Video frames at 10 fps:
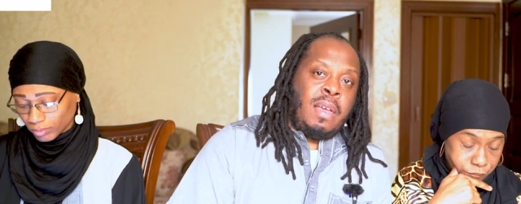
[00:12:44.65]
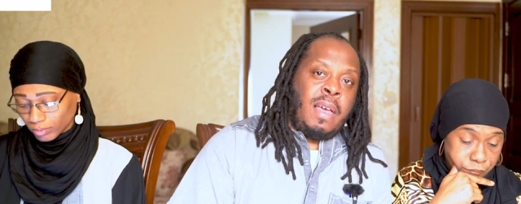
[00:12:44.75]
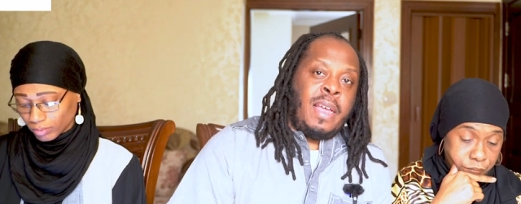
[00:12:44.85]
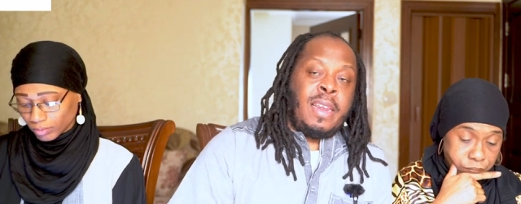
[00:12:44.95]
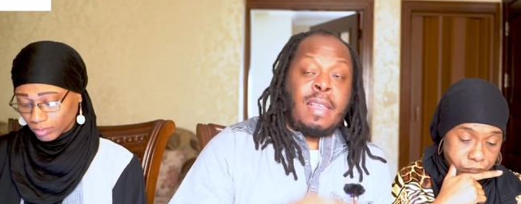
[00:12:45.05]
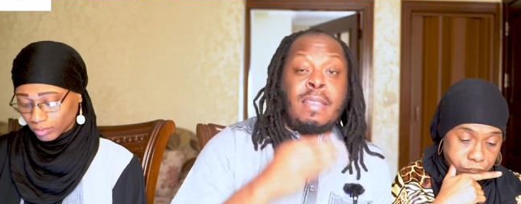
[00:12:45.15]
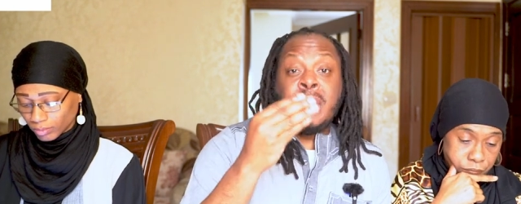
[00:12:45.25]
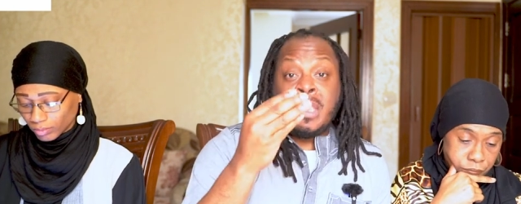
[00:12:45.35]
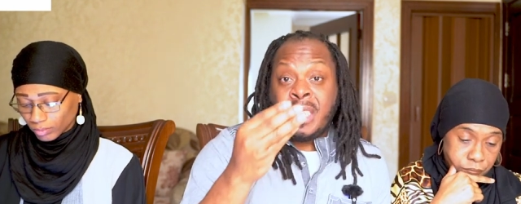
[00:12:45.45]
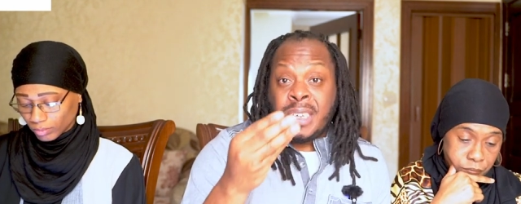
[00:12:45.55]
Speaker 1: And
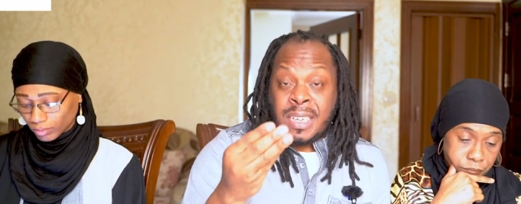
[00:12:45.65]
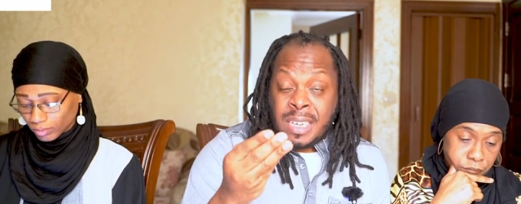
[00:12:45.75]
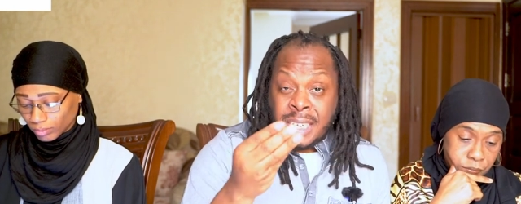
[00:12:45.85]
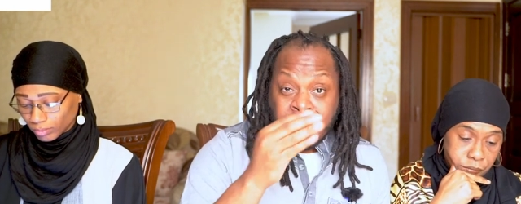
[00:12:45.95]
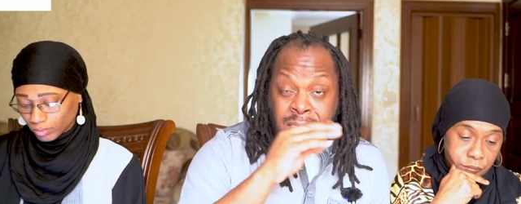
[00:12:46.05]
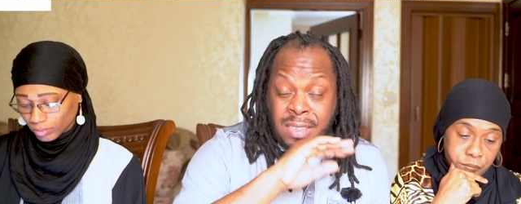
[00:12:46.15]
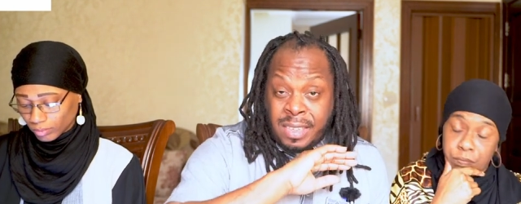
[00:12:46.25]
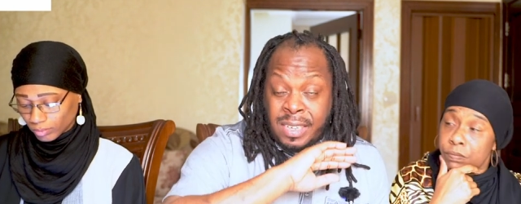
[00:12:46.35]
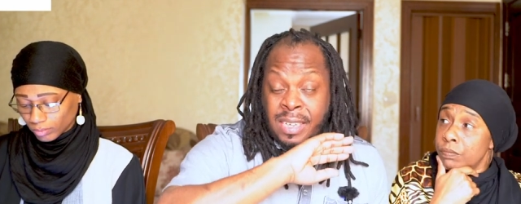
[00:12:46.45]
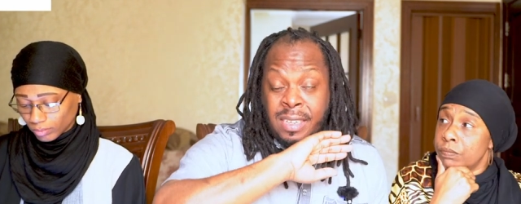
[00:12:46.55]
to, in,
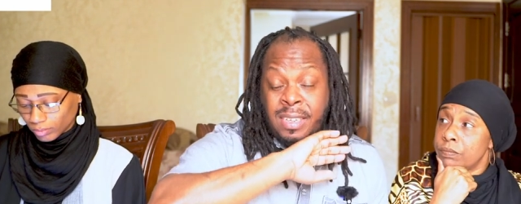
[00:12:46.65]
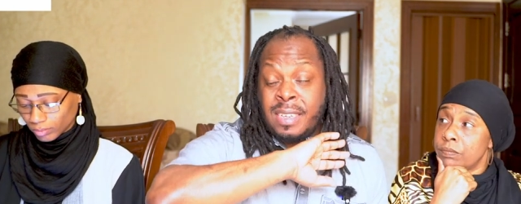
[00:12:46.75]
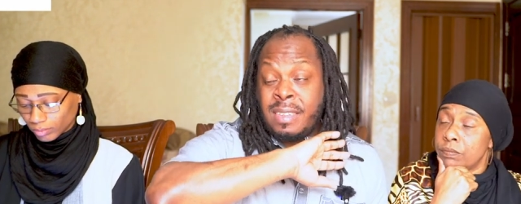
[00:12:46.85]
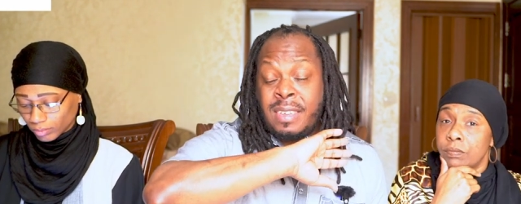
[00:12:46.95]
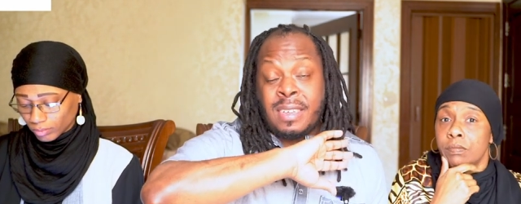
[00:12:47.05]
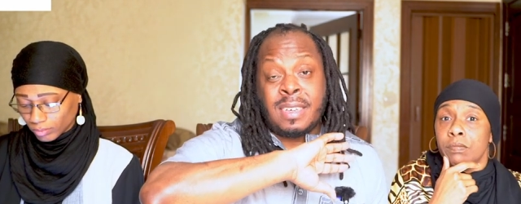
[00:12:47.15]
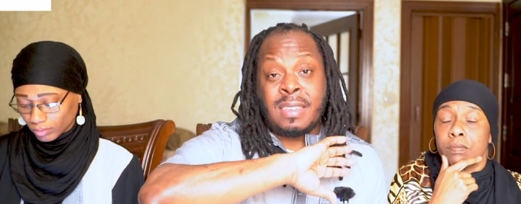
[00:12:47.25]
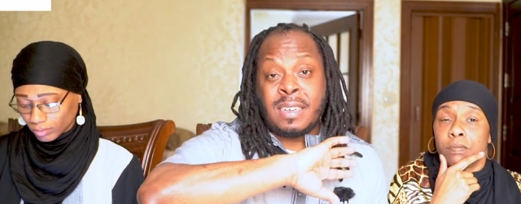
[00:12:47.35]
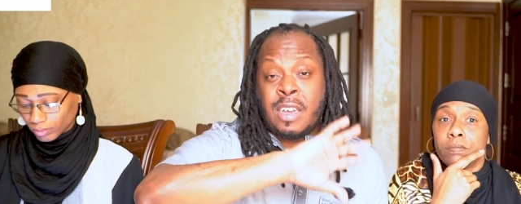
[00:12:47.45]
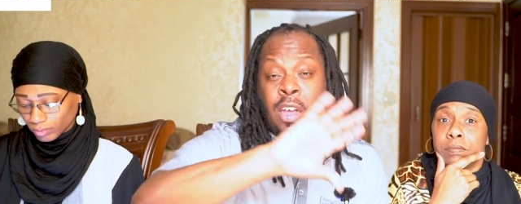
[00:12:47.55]
to, to, to,
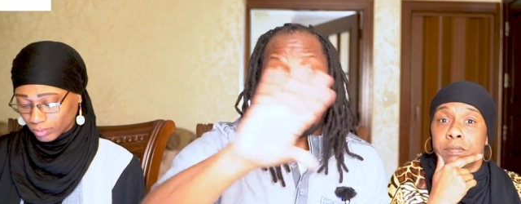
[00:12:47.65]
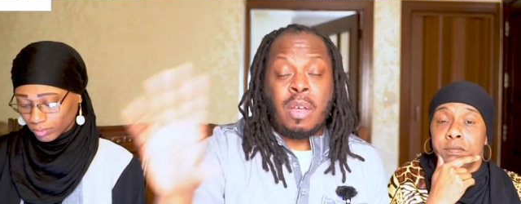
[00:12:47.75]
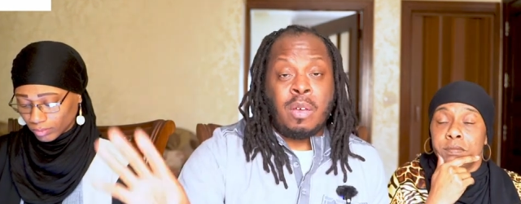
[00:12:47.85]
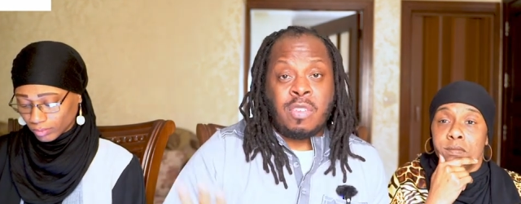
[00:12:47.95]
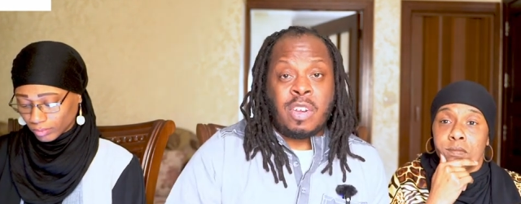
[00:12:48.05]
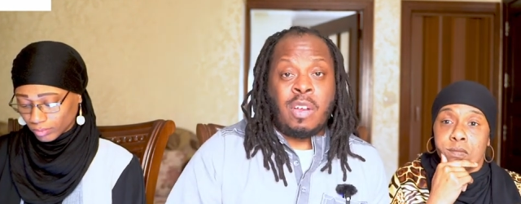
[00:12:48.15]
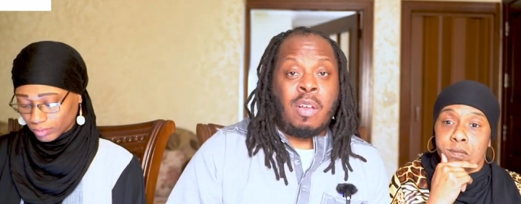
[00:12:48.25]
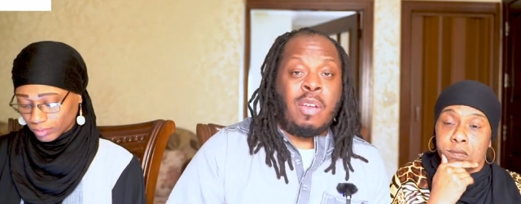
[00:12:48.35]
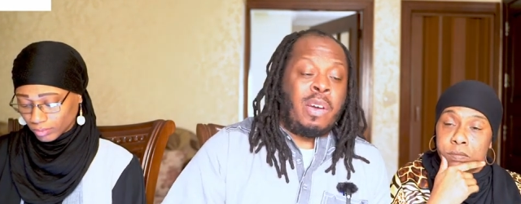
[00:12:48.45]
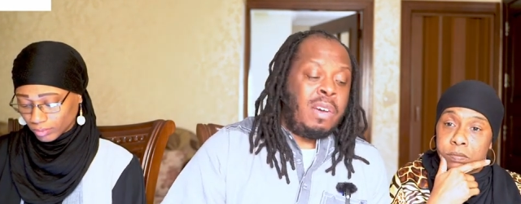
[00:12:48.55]
to close it
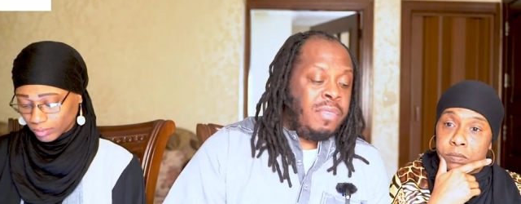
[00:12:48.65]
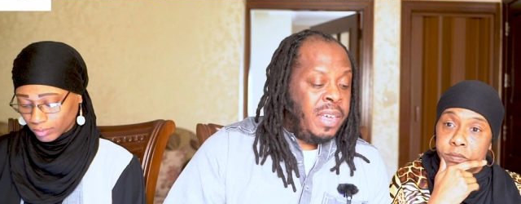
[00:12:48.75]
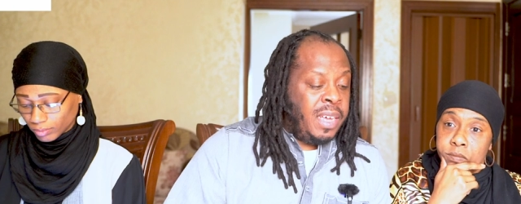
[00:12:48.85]
all off,